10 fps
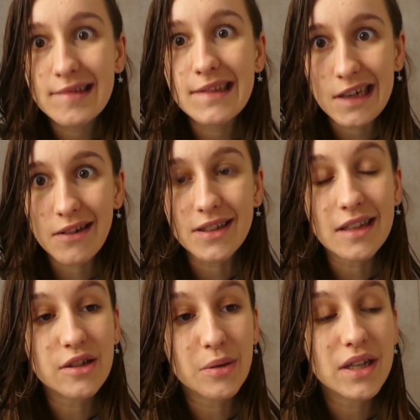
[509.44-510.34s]
the current
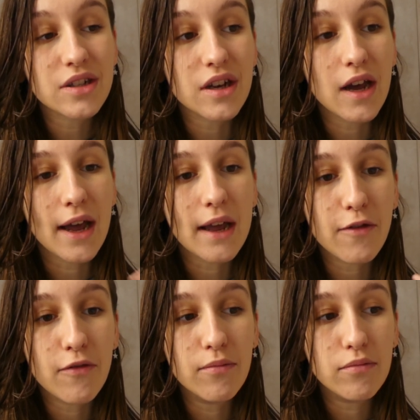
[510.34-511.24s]
situation, I
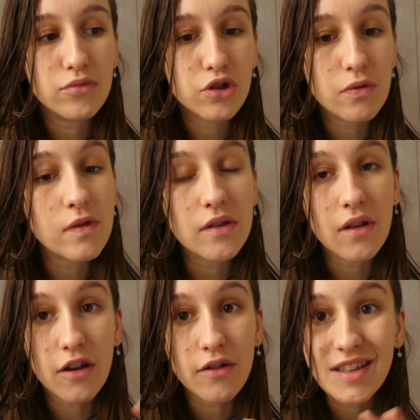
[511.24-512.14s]
am choosing
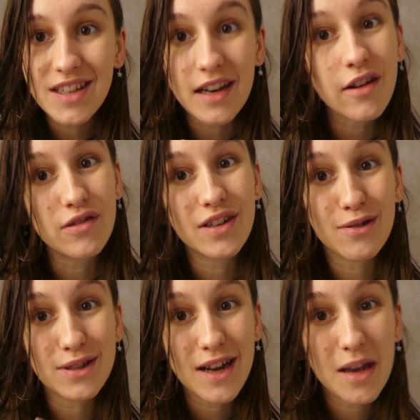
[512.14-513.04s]
to only stay in
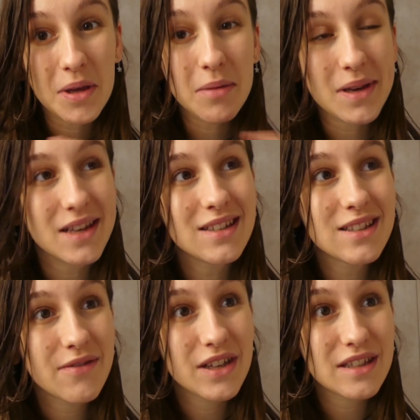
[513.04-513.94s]
hotels and
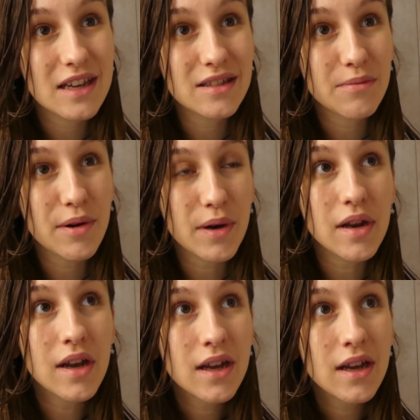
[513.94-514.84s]
Airbnbs if I stay somewhere, and